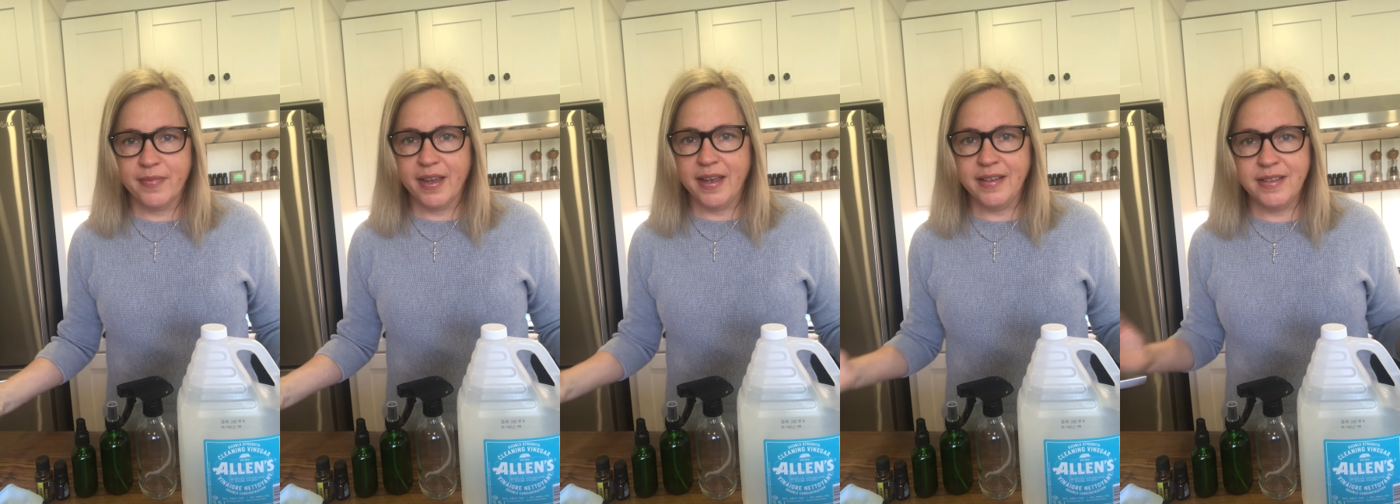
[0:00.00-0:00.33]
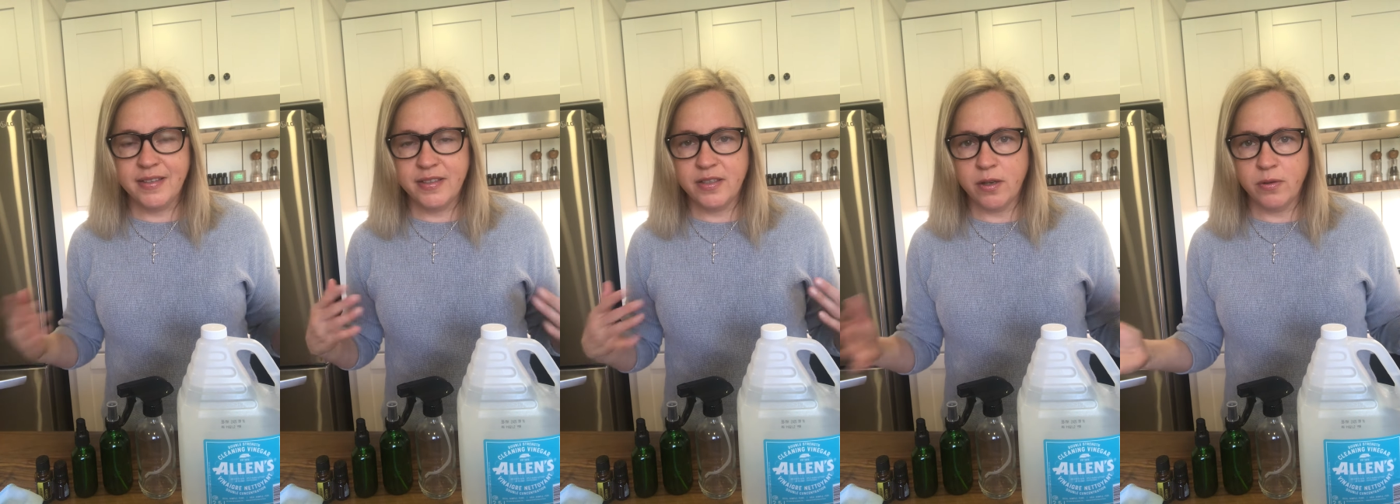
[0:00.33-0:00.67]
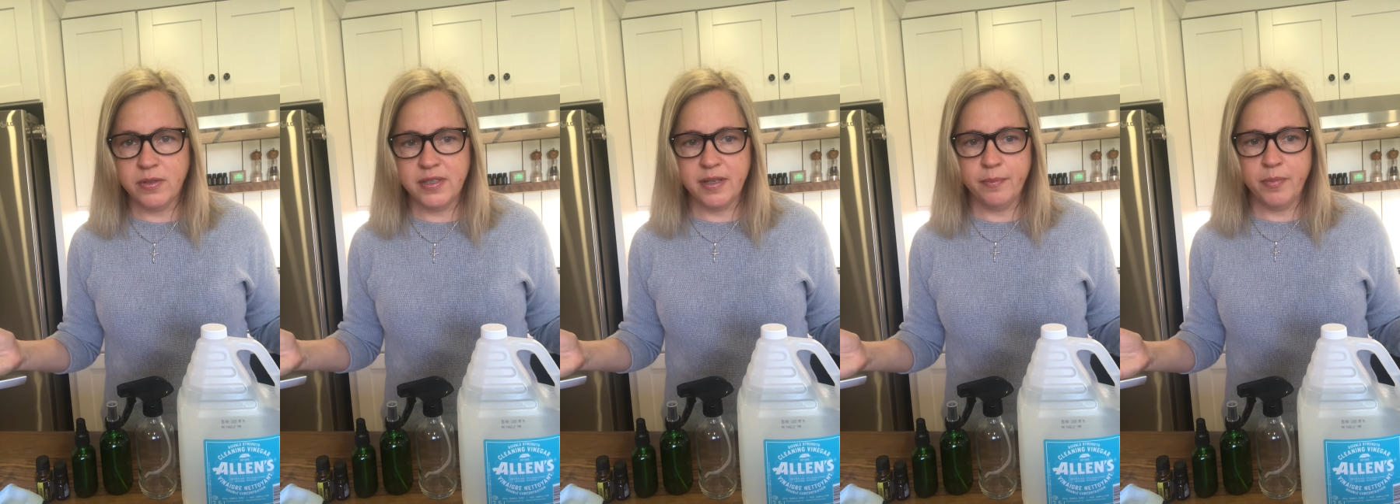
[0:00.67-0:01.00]
it's so
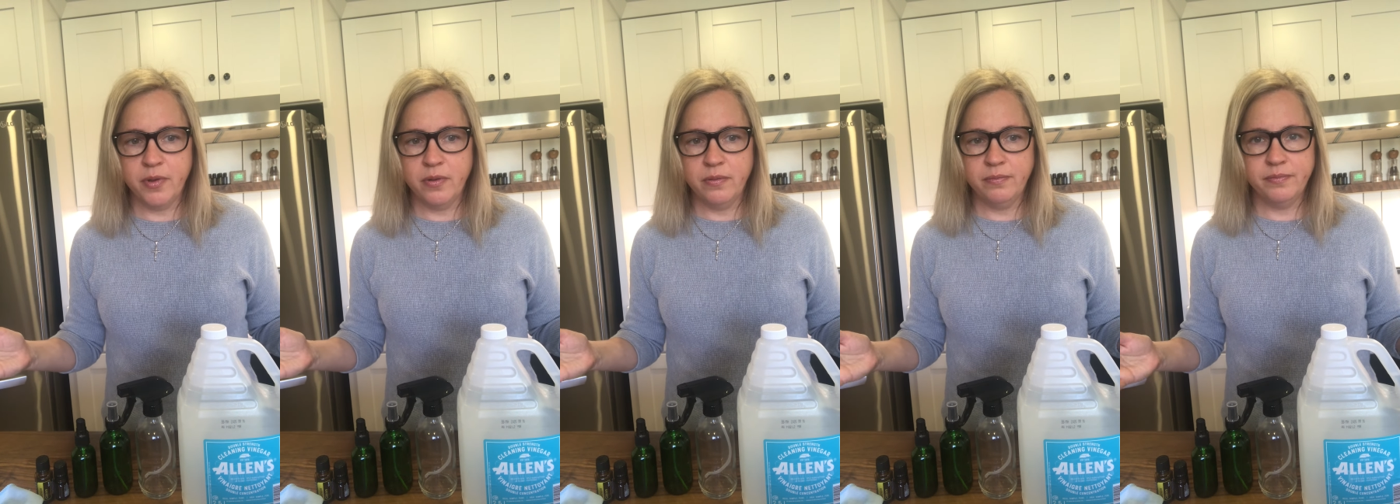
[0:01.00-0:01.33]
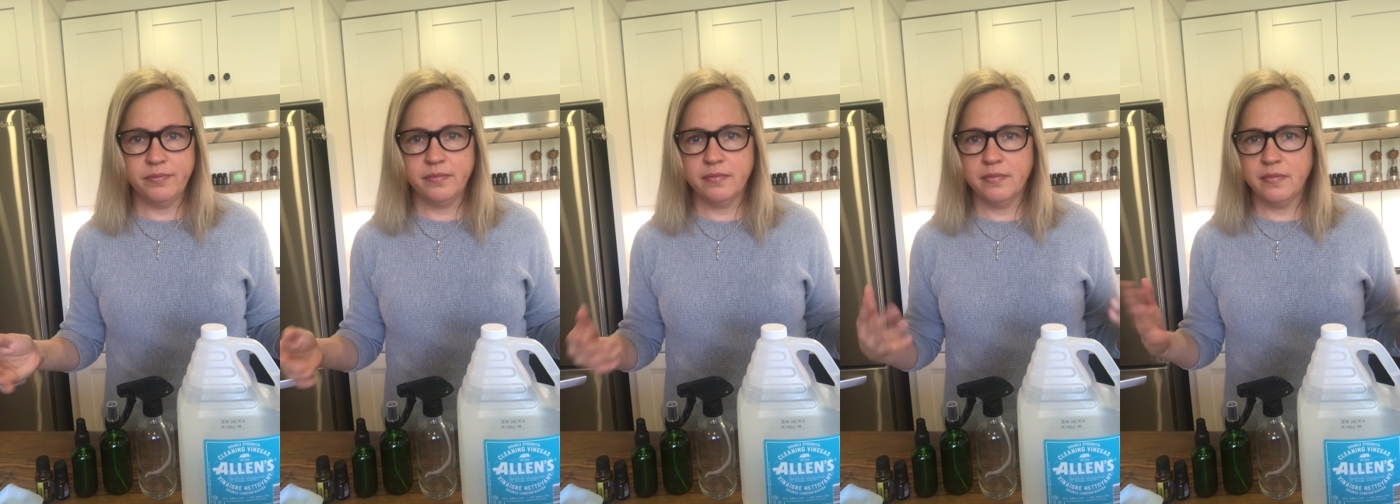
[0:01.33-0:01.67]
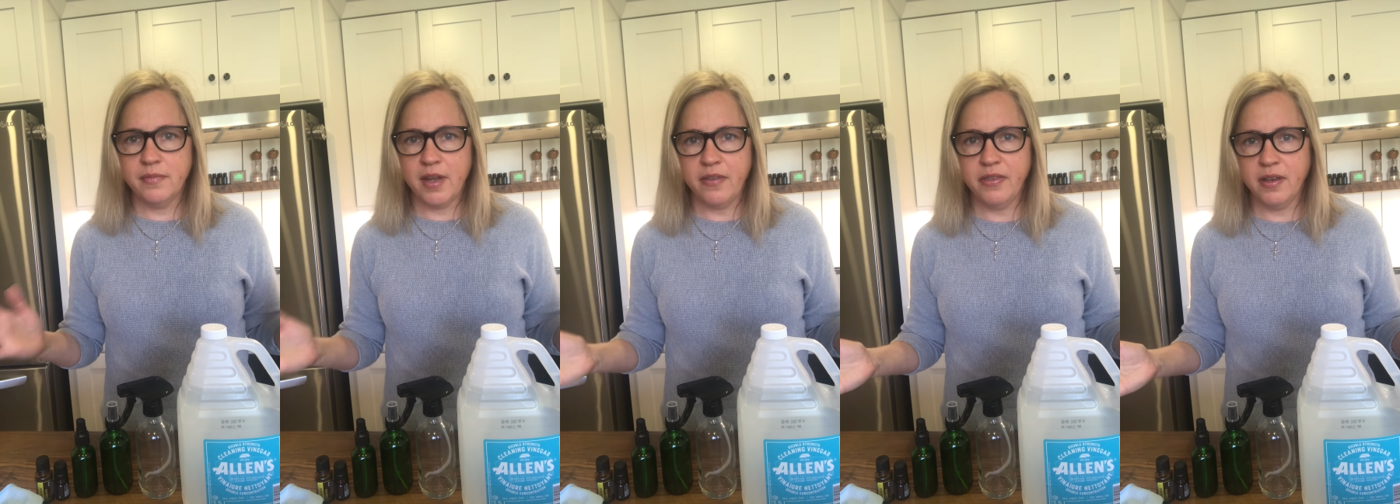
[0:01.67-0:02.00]
simple,
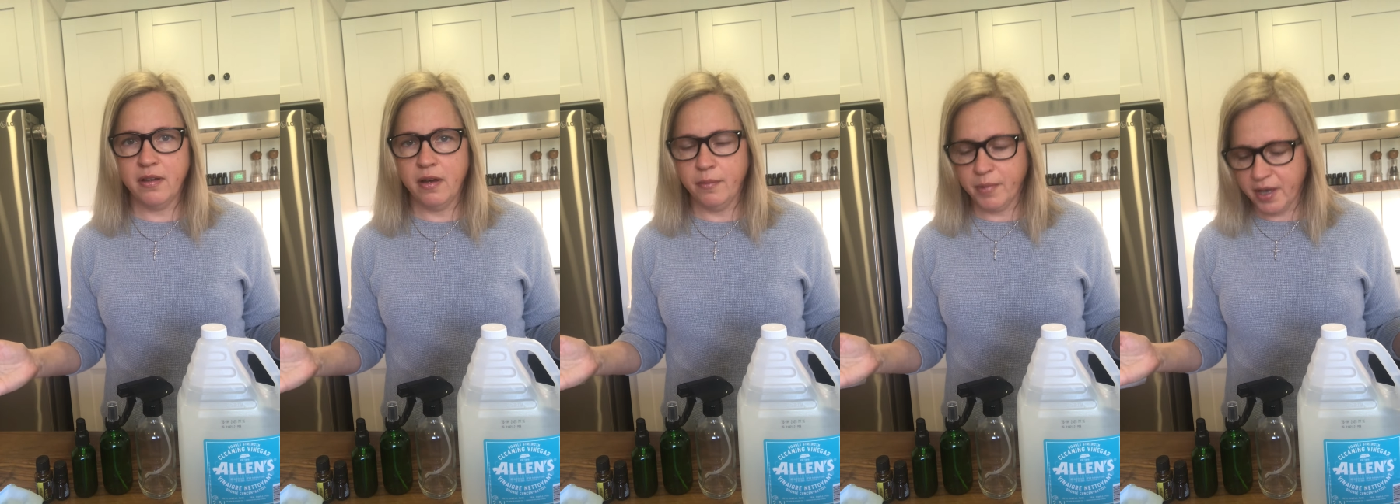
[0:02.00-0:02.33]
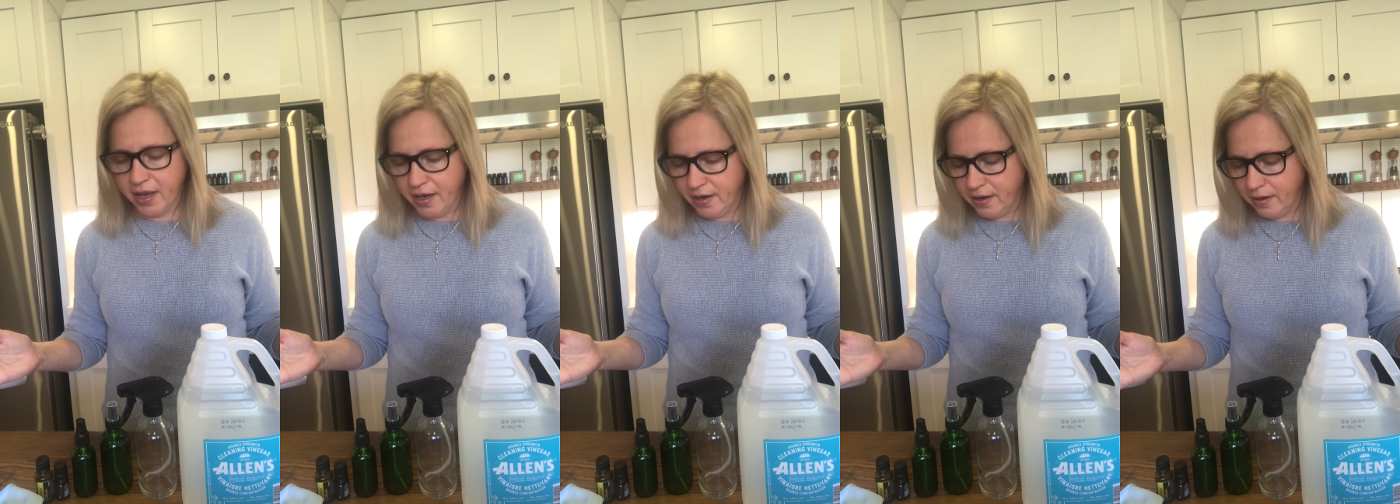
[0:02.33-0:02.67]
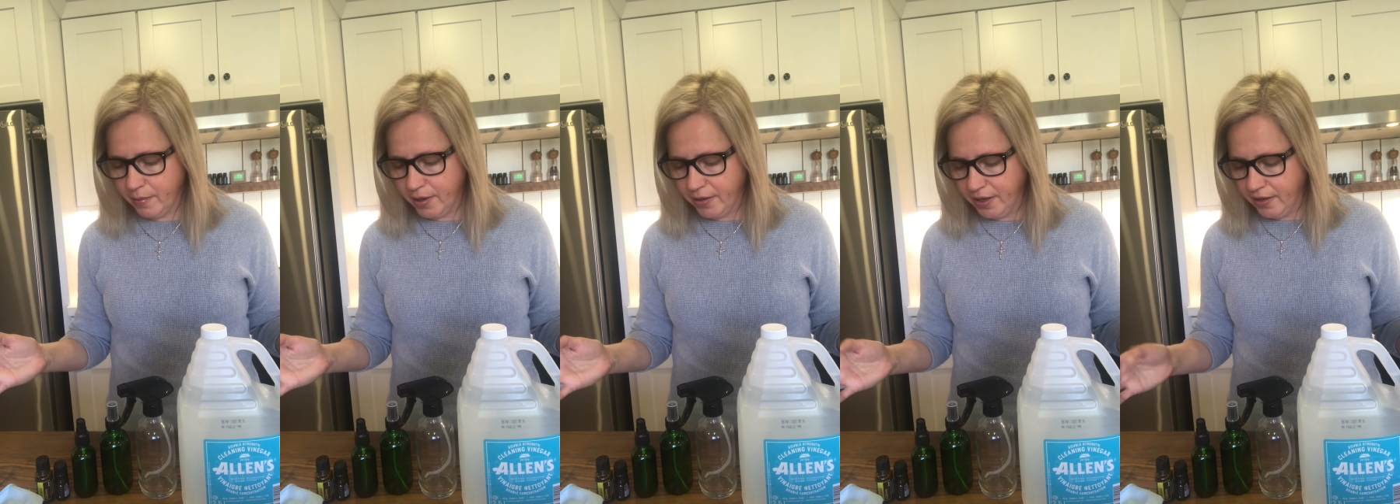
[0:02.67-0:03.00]
nothing complicated
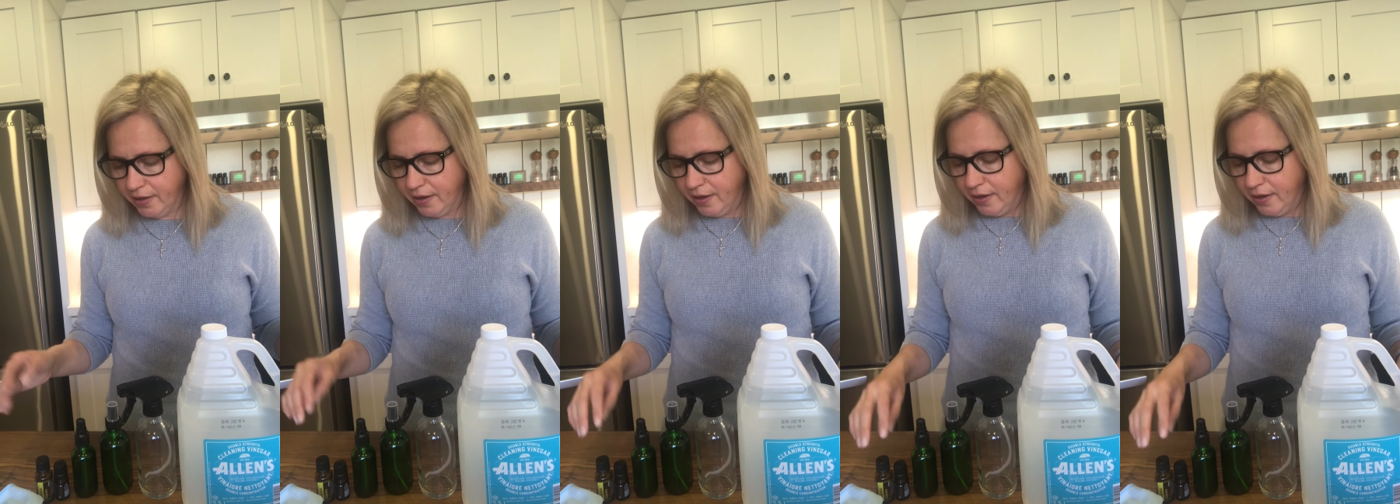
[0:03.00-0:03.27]
about it.